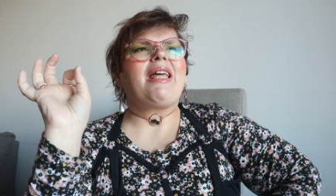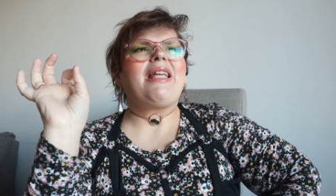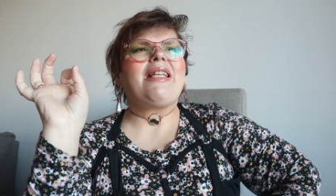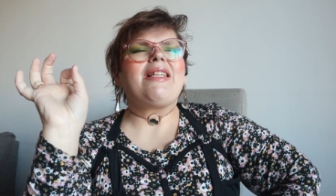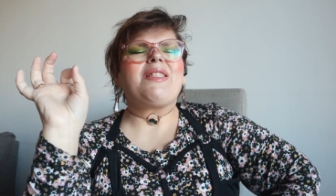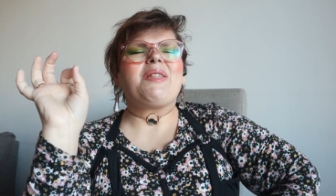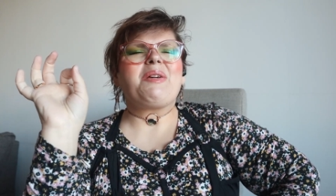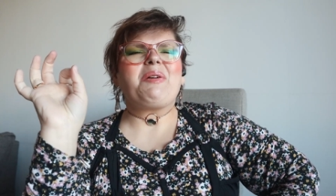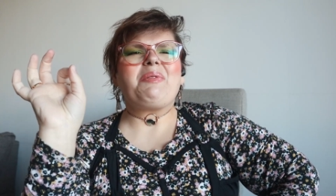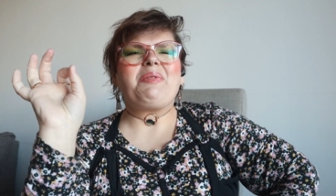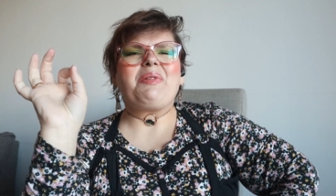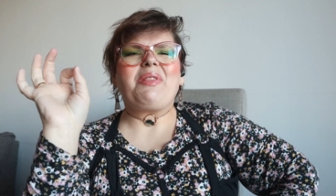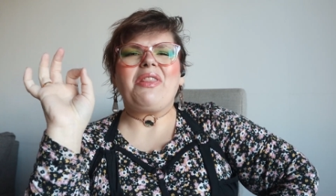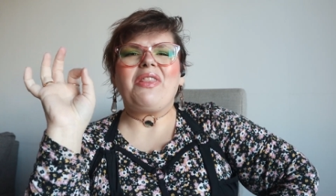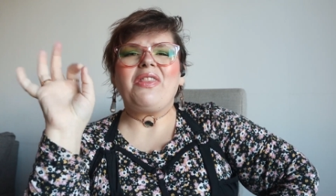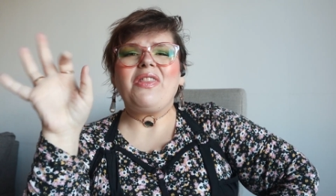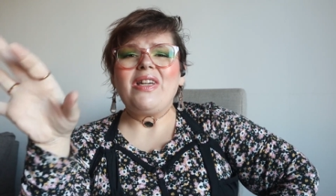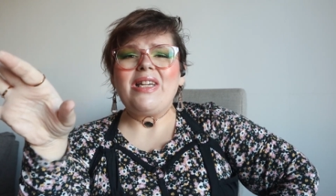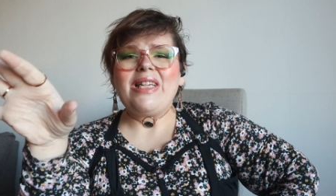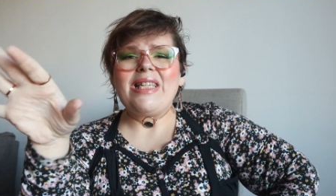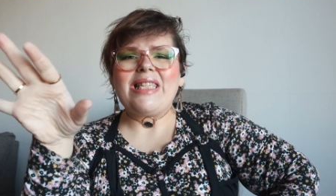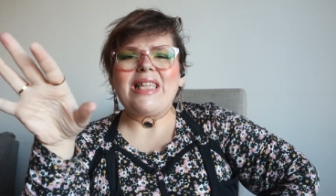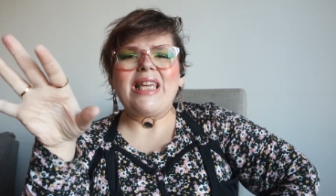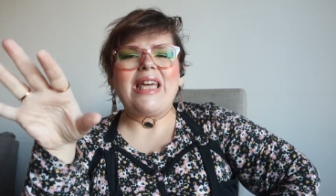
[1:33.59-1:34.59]
So
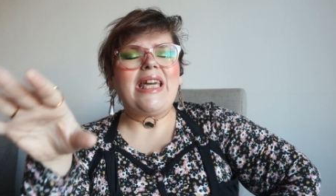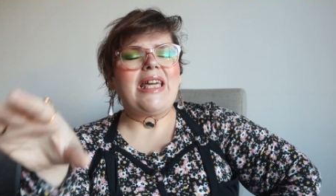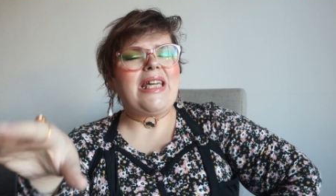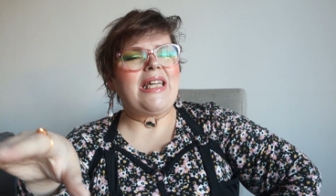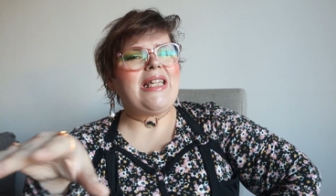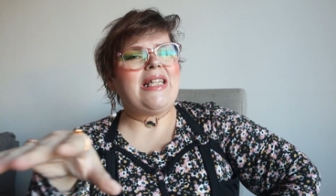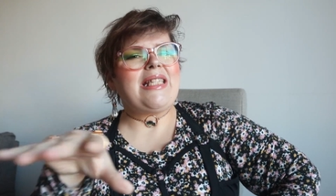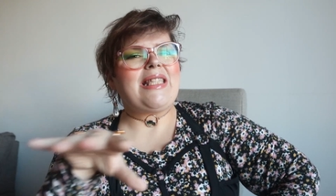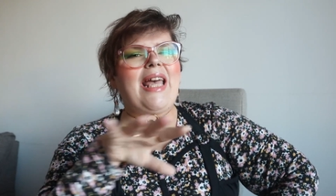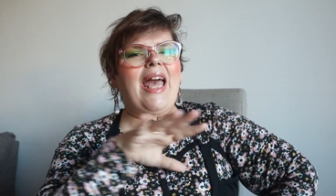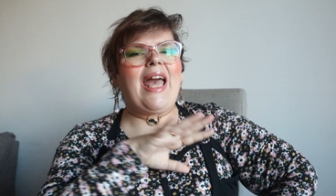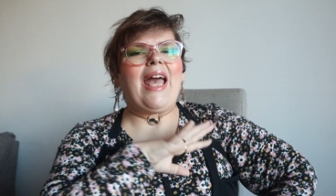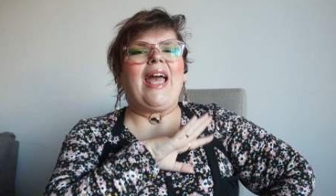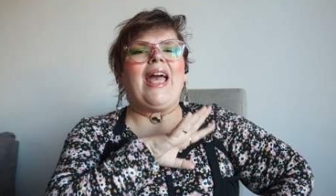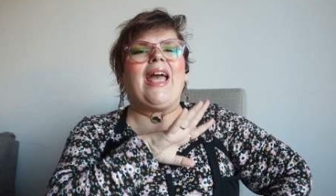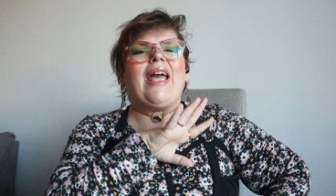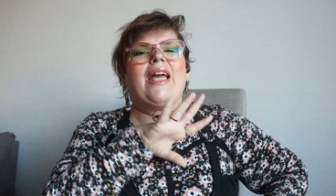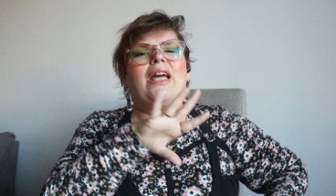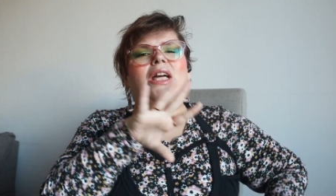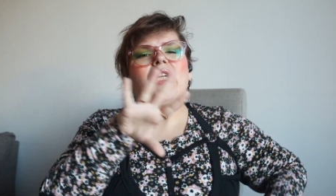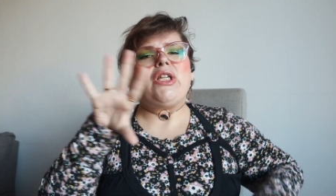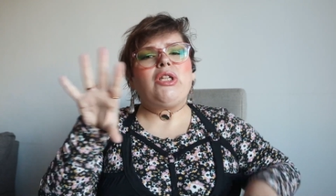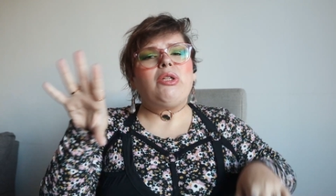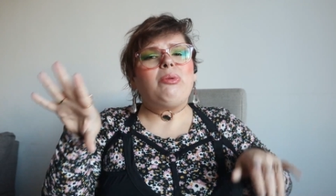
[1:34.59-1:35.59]
this is
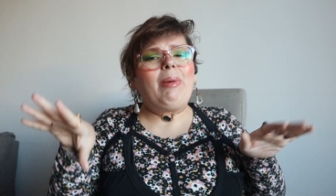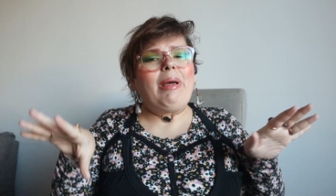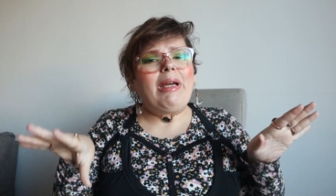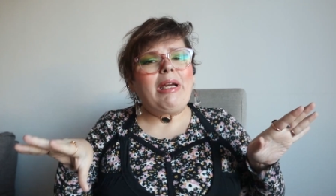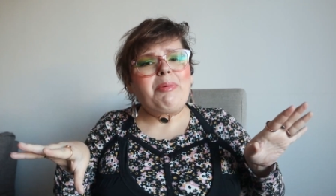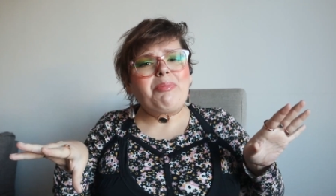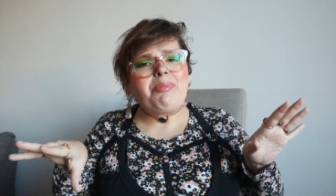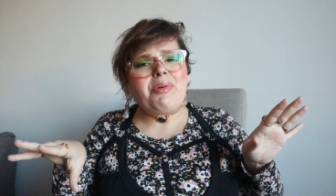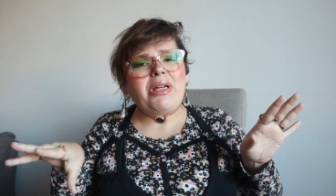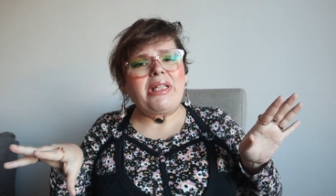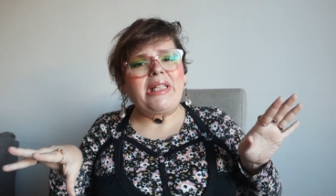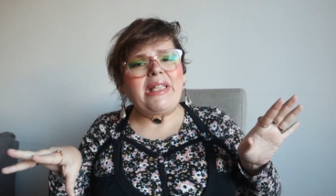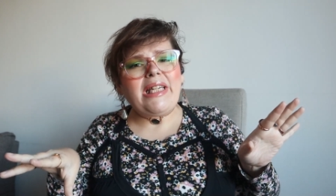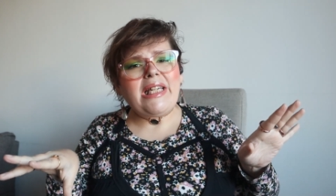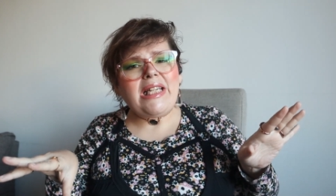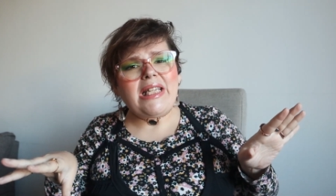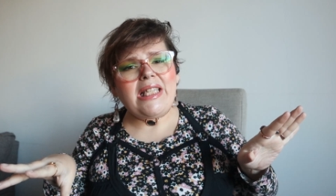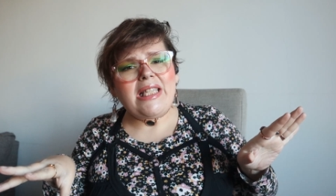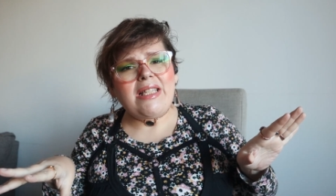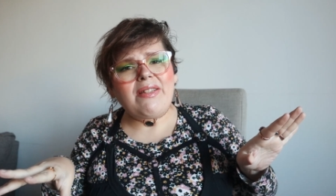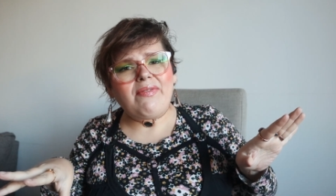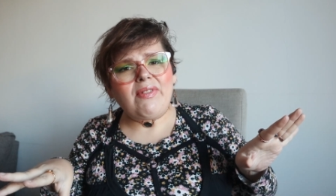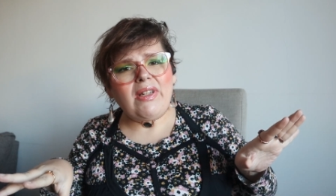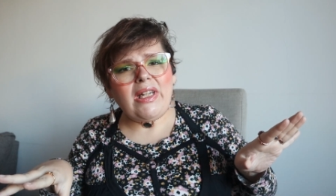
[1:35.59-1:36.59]
a new makeup
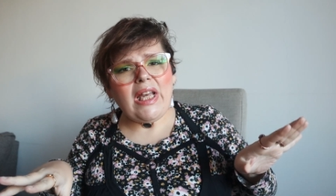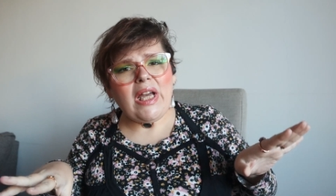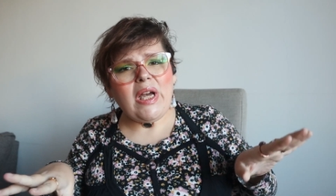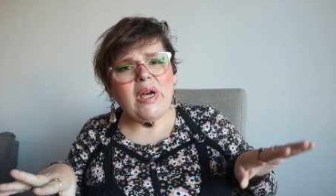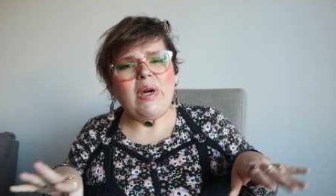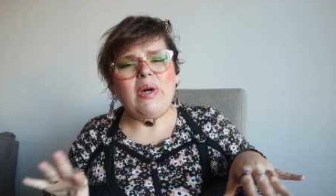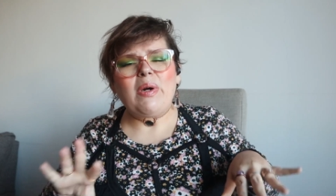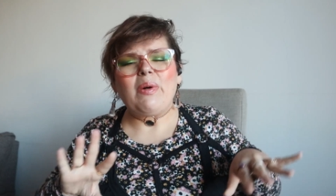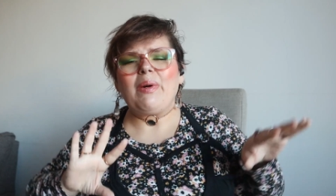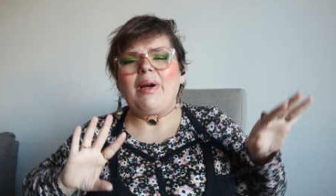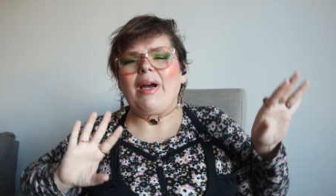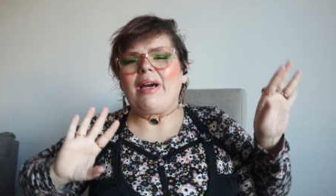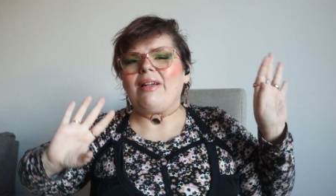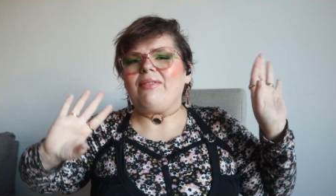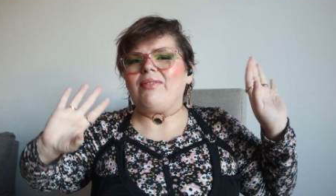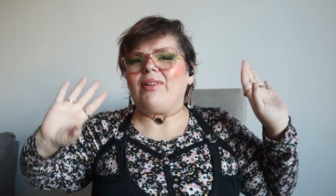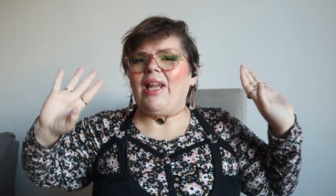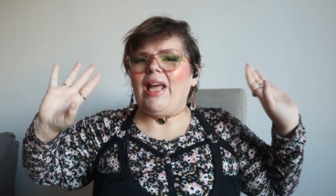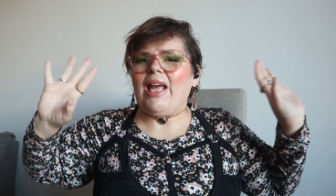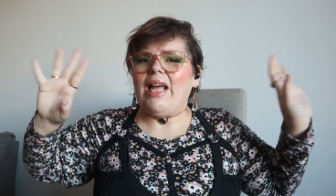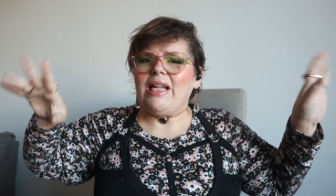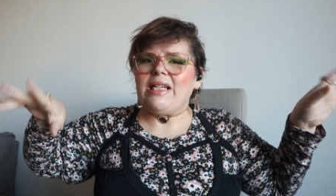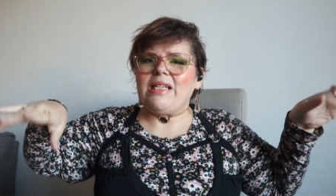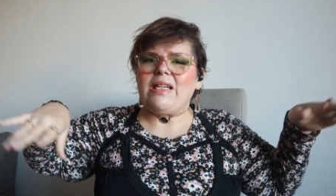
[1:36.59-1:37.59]
release video, kind of
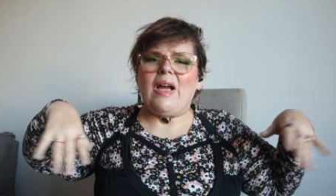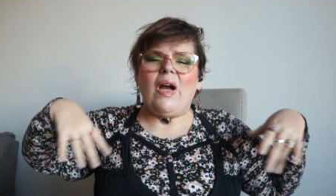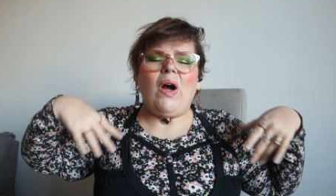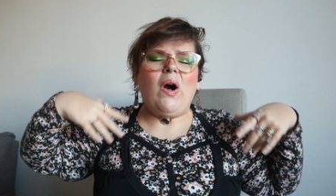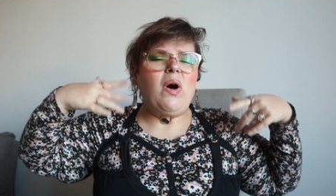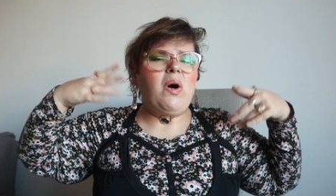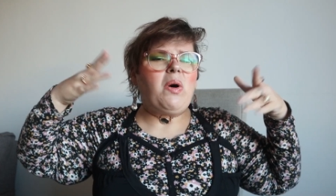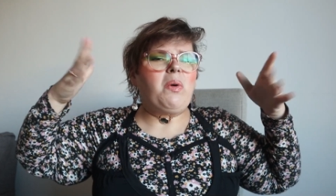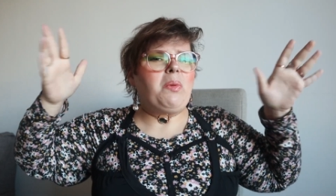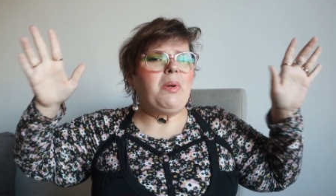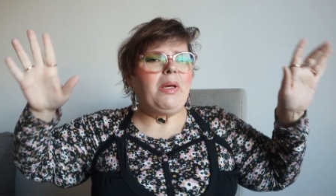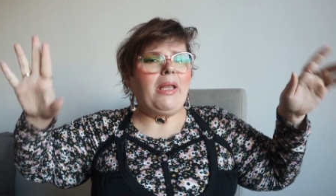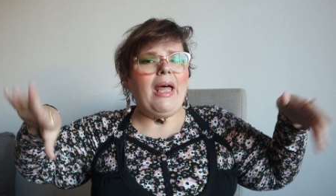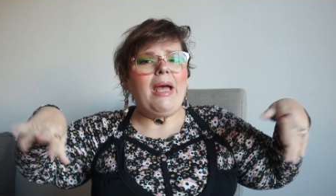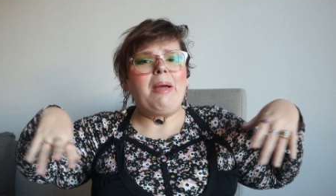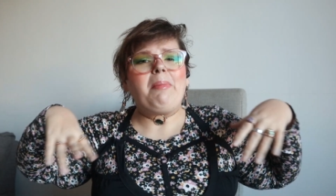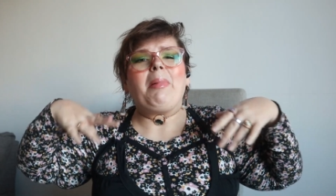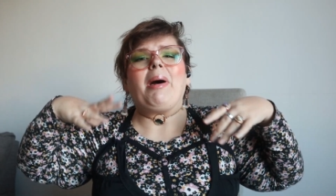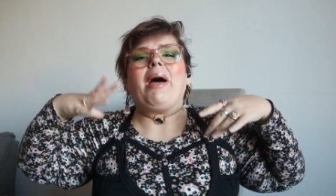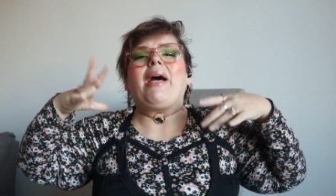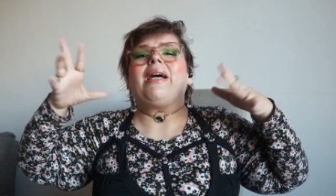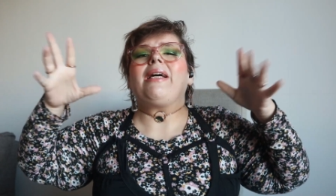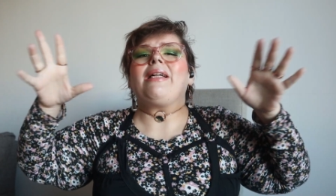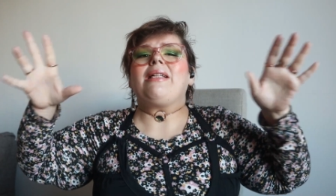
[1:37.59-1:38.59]
an anti-haul, will I
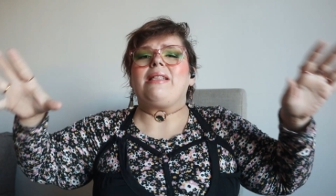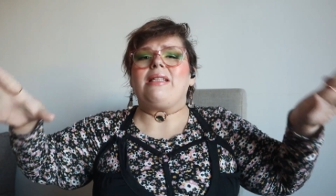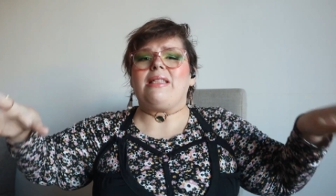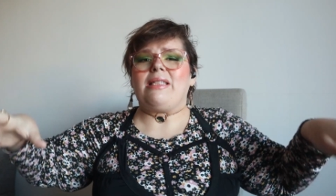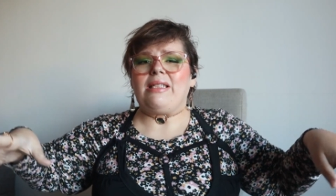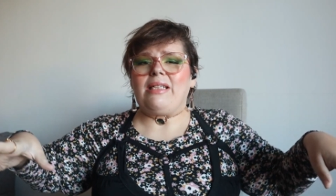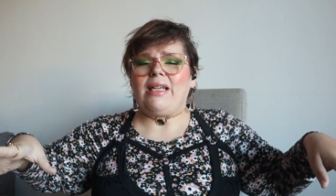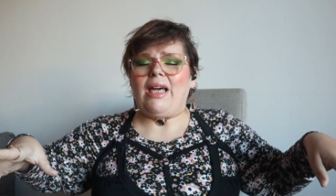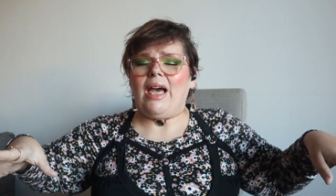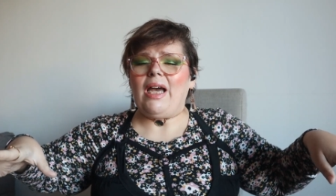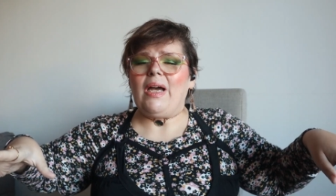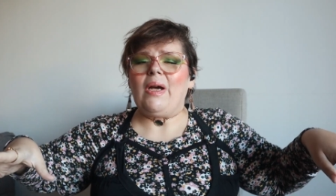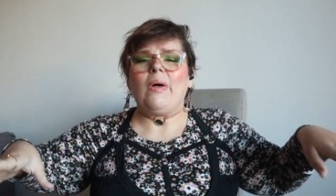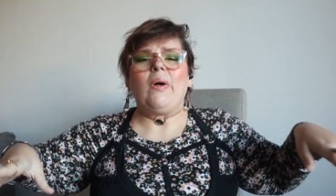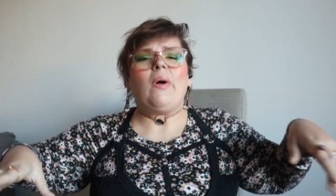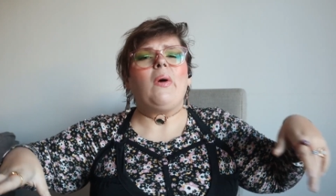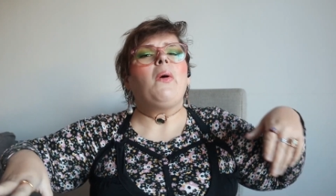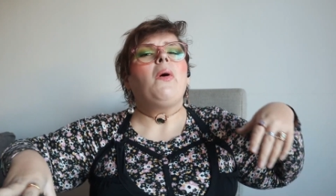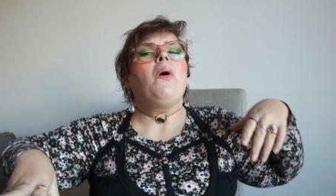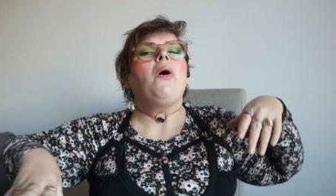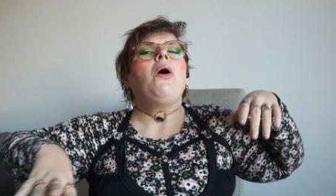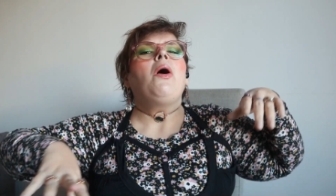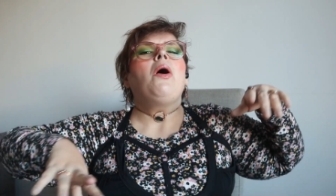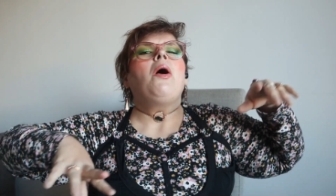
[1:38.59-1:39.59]
buy it style,